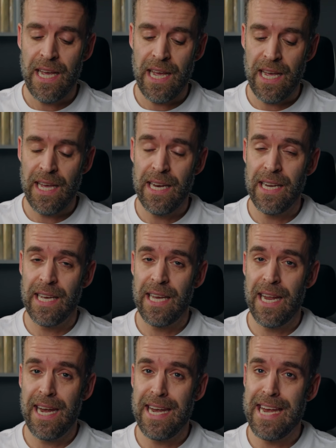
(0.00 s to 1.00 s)
and
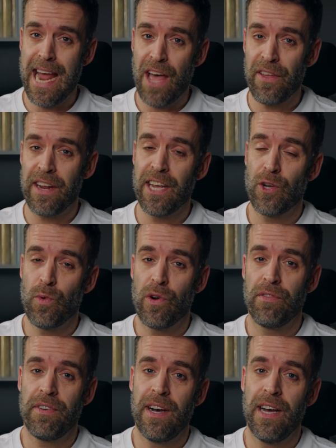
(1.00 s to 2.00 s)
now that I can get to
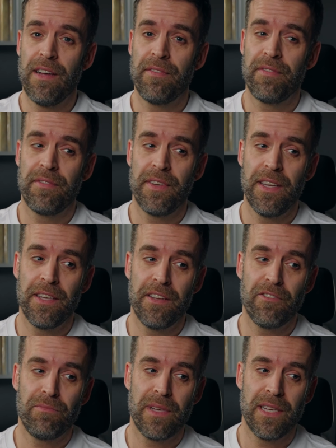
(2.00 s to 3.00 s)
105, it
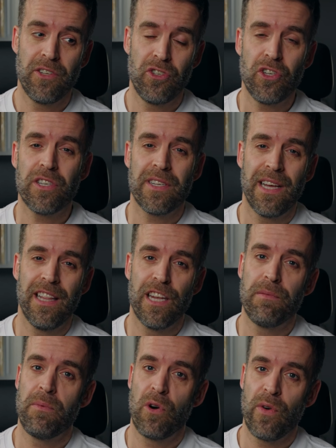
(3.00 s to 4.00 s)
gives me just a
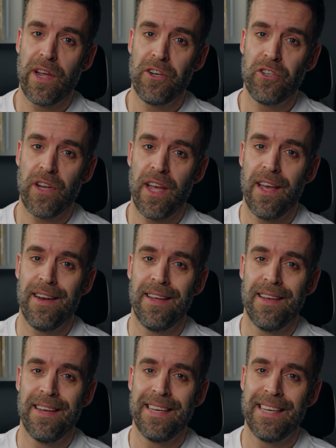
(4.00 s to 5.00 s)
little bit more range and
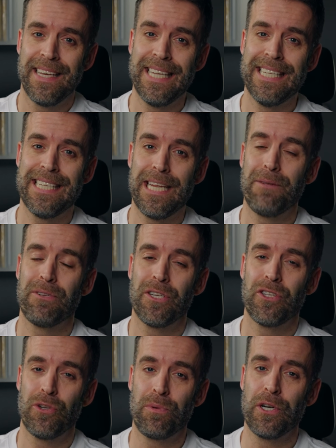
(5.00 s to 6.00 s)
it seems
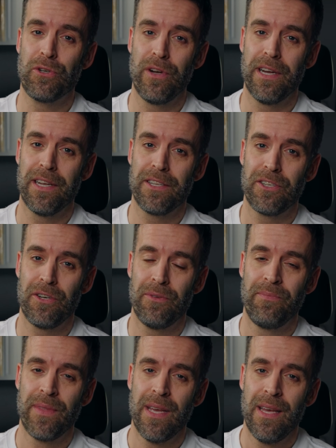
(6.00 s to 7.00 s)
super intriguing.
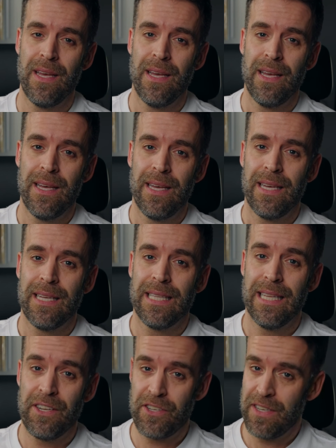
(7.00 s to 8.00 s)
So
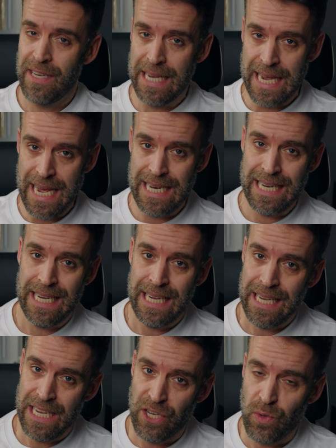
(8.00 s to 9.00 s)
let's get
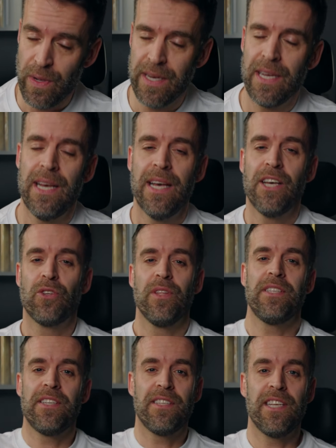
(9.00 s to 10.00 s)
into it. So
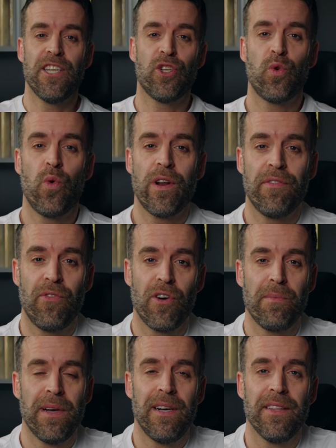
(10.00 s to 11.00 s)
this is the
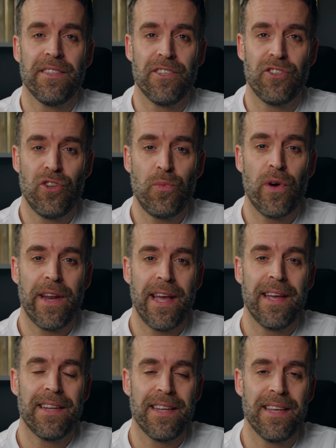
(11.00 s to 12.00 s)
24 mil. This is
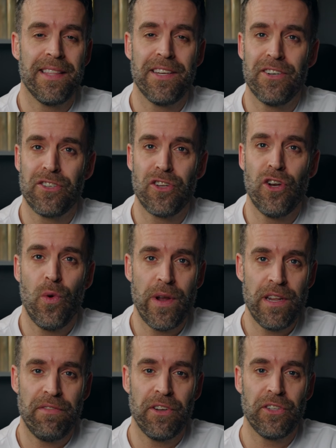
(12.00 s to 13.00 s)
2.8. There's no
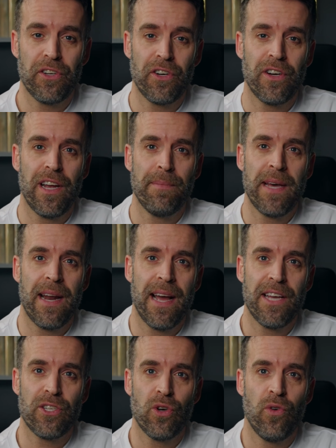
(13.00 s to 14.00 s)
ND filter. I'm at
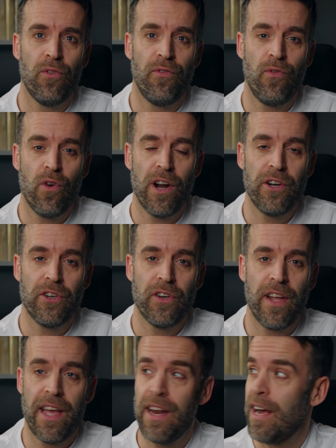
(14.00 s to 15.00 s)
ISO
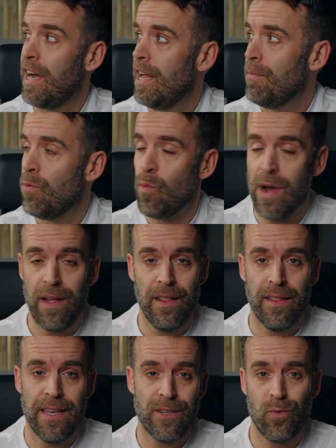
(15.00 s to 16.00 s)
400 and I am
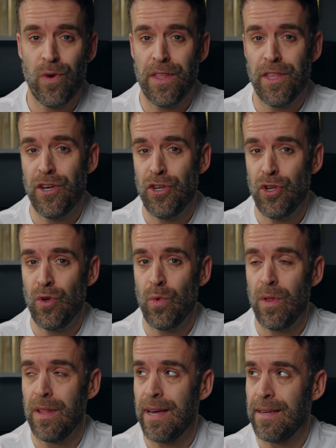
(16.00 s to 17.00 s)
well lit with
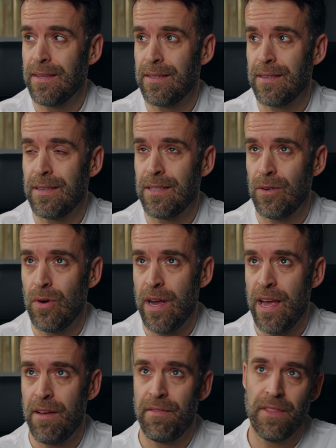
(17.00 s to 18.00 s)
two lights. So I
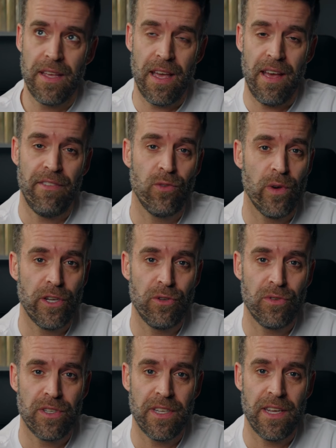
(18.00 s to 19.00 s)
have the
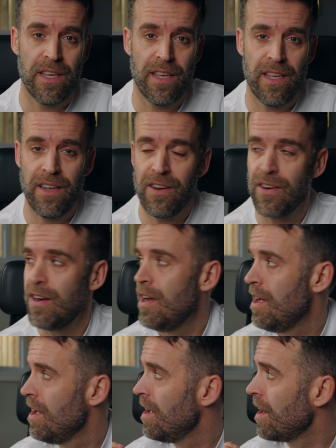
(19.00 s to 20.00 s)
f22C here
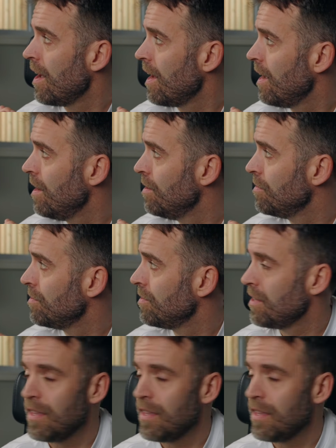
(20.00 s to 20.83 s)
and I have